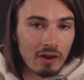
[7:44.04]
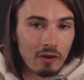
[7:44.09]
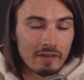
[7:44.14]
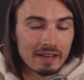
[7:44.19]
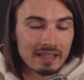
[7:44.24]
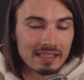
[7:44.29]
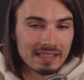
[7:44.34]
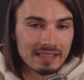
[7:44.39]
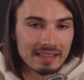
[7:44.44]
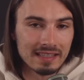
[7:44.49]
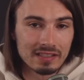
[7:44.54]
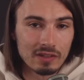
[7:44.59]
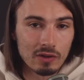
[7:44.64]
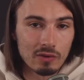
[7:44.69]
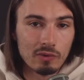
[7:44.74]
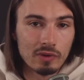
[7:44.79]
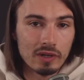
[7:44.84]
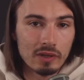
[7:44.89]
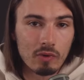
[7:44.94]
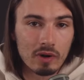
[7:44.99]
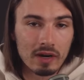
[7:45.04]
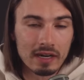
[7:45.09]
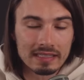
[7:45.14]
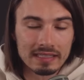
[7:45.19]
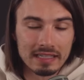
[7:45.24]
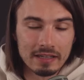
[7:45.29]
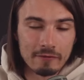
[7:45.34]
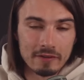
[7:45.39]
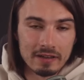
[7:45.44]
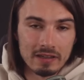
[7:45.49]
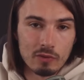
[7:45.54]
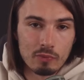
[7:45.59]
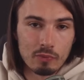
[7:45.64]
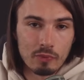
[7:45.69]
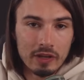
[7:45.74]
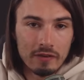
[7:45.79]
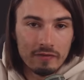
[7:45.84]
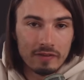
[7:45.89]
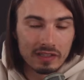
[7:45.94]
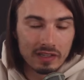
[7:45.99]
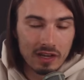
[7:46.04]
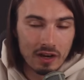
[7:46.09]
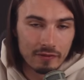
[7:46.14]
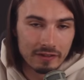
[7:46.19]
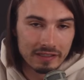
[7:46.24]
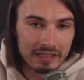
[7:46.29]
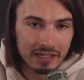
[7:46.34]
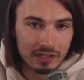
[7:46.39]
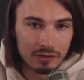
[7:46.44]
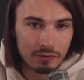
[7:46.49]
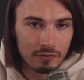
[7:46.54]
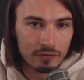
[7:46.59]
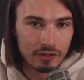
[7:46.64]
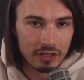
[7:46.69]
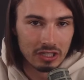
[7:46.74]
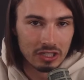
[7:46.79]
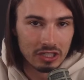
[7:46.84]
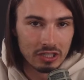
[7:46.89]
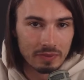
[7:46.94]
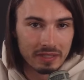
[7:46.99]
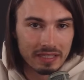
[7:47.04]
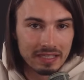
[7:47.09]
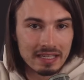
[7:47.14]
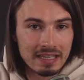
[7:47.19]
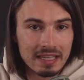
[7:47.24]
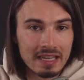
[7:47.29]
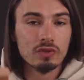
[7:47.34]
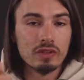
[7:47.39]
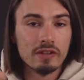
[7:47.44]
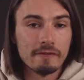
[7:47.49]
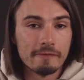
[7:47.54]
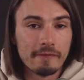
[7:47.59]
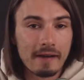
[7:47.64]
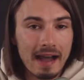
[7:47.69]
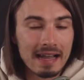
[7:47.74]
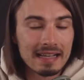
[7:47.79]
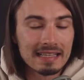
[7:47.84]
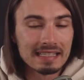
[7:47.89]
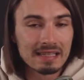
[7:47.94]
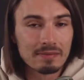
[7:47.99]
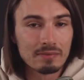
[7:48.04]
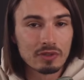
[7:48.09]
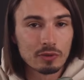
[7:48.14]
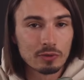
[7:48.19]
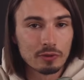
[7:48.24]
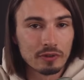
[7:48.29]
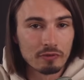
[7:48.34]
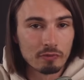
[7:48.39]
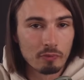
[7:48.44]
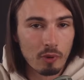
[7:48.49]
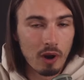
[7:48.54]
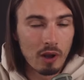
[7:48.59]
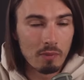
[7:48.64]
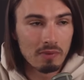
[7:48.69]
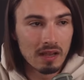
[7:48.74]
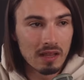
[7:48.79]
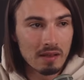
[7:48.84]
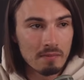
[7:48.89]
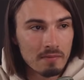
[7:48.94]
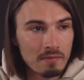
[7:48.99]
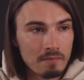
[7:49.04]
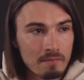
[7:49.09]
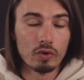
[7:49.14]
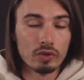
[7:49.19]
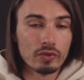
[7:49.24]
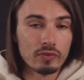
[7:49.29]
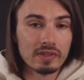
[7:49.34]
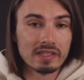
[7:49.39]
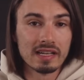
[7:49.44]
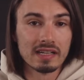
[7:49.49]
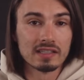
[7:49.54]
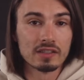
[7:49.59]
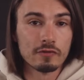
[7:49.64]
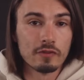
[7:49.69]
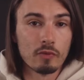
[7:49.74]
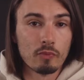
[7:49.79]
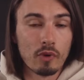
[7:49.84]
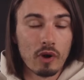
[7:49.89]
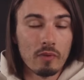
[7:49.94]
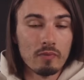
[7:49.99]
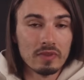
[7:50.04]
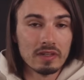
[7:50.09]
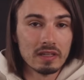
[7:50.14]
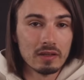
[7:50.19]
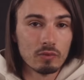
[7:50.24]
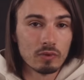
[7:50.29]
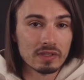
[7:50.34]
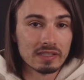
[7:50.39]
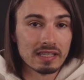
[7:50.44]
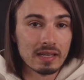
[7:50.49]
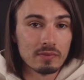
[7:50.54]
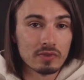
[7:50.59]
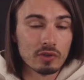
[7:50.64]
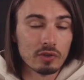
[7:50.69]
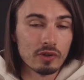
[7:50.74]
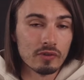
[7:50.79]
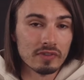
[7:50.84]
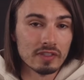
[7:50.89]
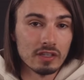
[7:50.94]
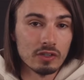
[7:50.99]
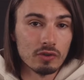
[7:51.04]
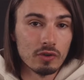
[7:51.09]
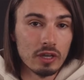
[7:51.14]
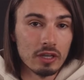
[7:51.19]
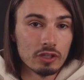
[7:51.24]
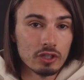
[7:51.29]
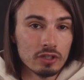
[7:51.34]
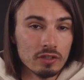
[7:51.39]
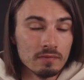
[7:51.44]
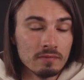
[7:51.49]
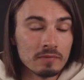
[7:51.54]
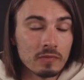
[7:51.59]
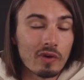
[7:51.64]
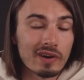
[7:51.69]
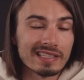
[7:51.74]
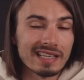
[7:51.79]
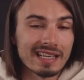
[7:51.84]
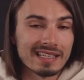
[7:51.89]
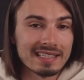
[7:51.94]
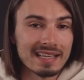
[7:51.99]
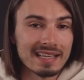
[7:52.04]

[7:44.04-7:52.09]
And obviously this only works if in your previous conversation with ChatGPT, you define some sort of problem, or the results of your prompting was some sort of situation, or as I